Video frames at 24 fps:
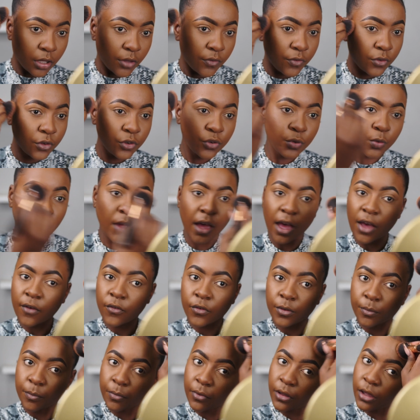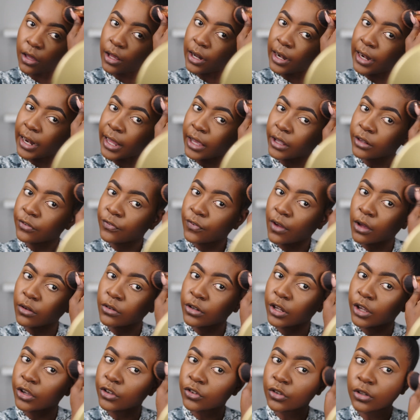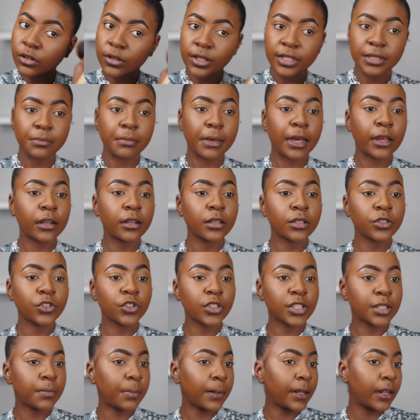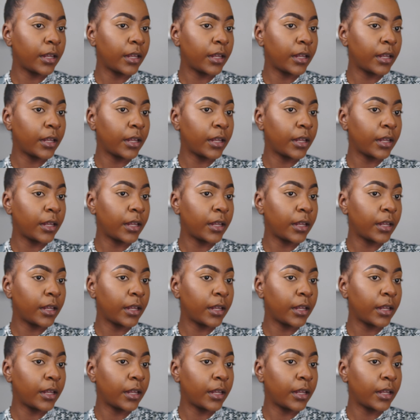If you do have a light foundation, because mine is just